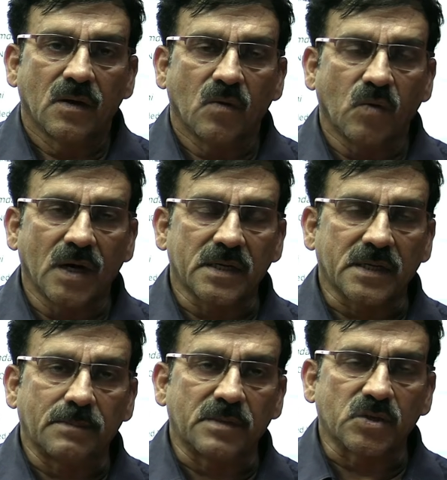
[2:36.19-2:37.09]
Why he
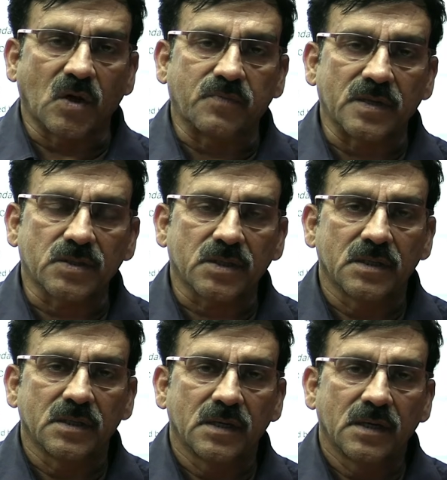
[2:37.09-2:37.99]
kept this office?
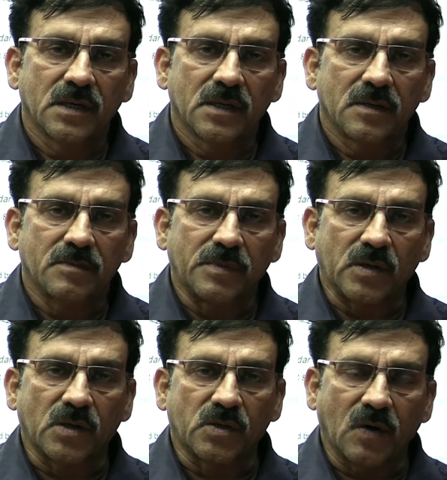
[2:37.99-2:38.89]

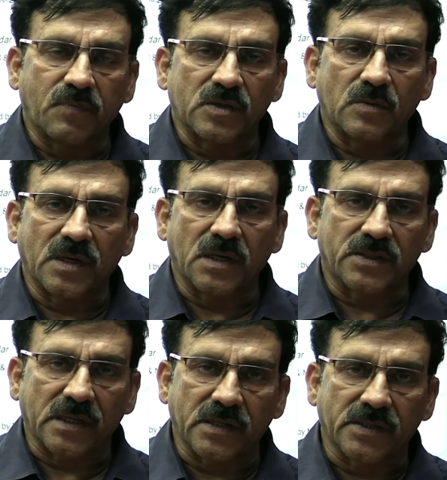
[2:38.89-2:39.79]
Because the office of General
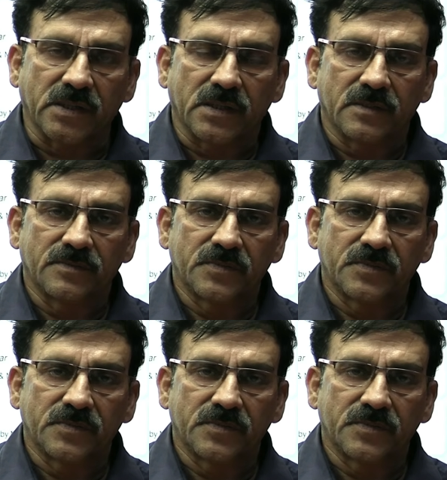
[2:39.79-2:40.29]
Secretary